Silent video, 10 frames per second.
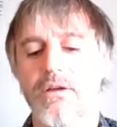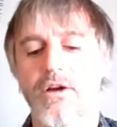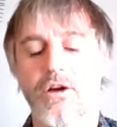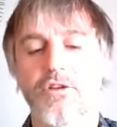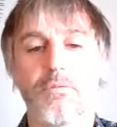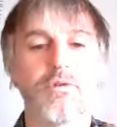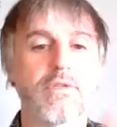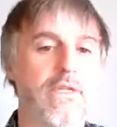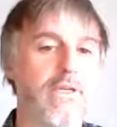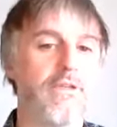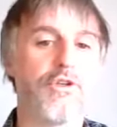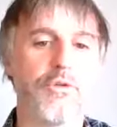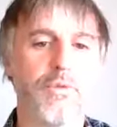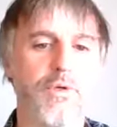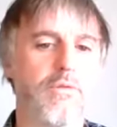Earth, Moon, Sun,
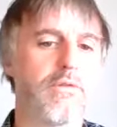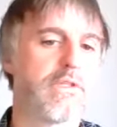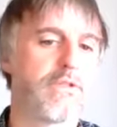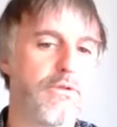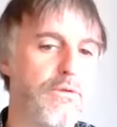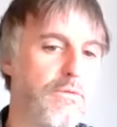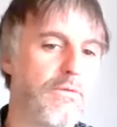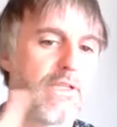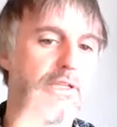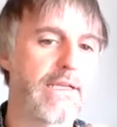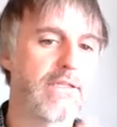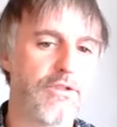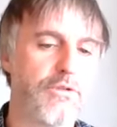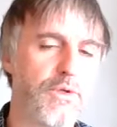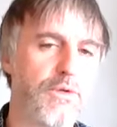New Moon to the next
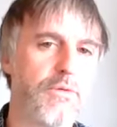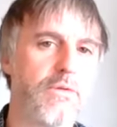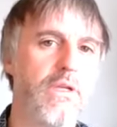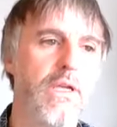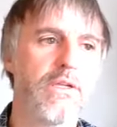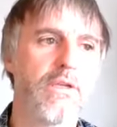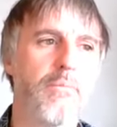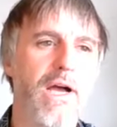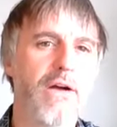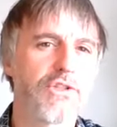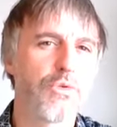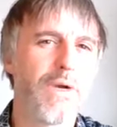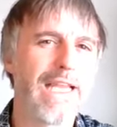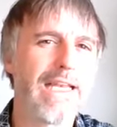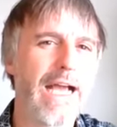new moon, about
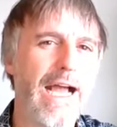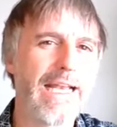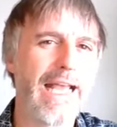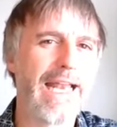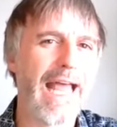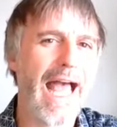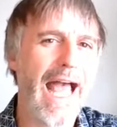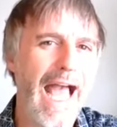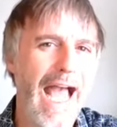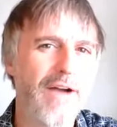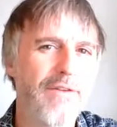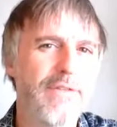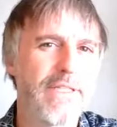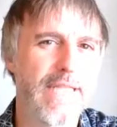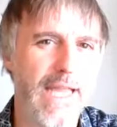29 and a half
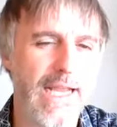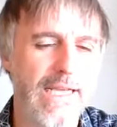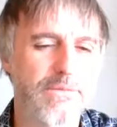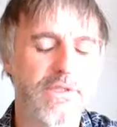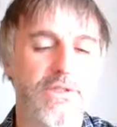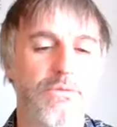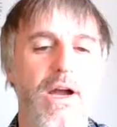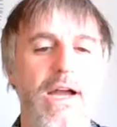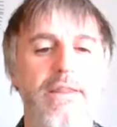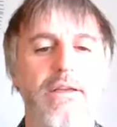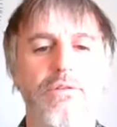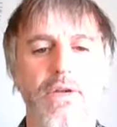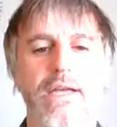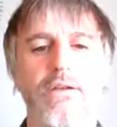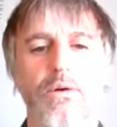days, which is why the
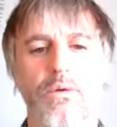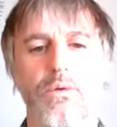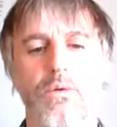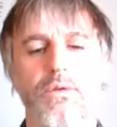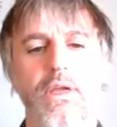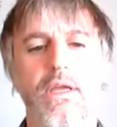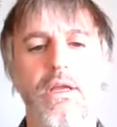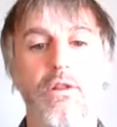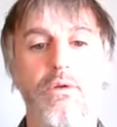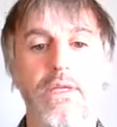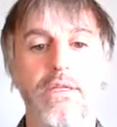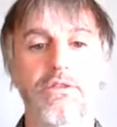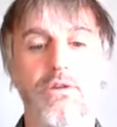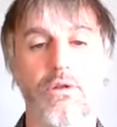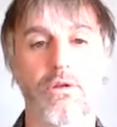great old
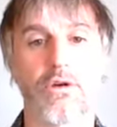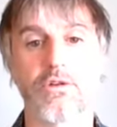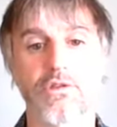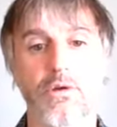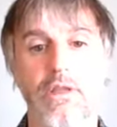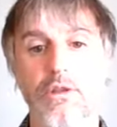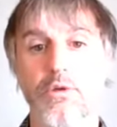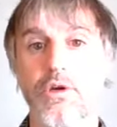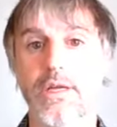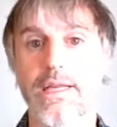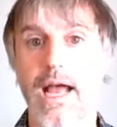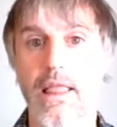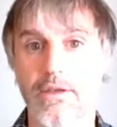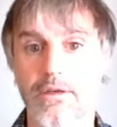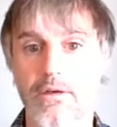solar or soli lunar
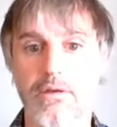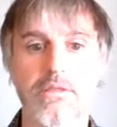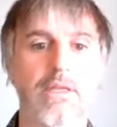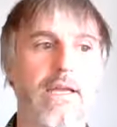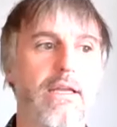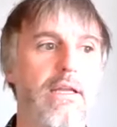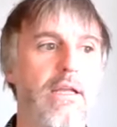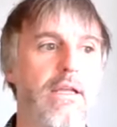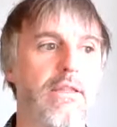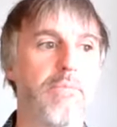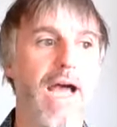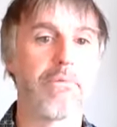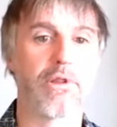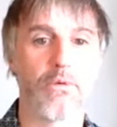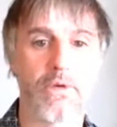calendars like the
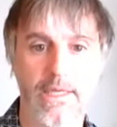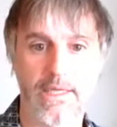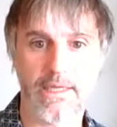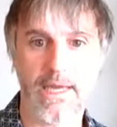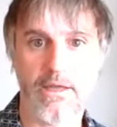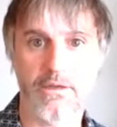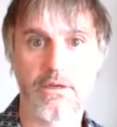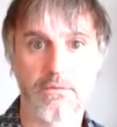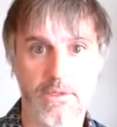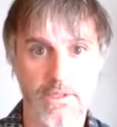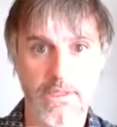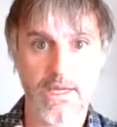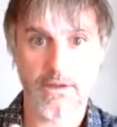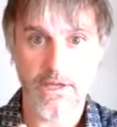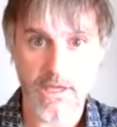Babylonian calendar, which is
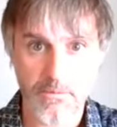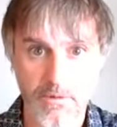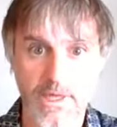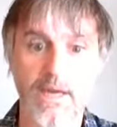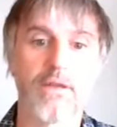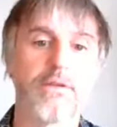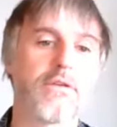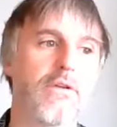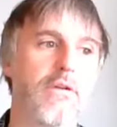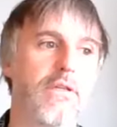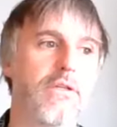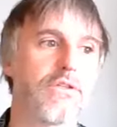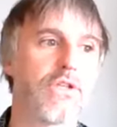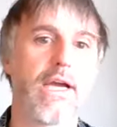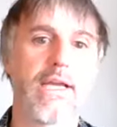now the Hebrew calendar, the
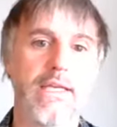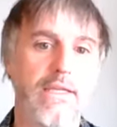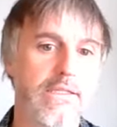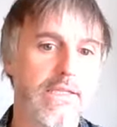Chinese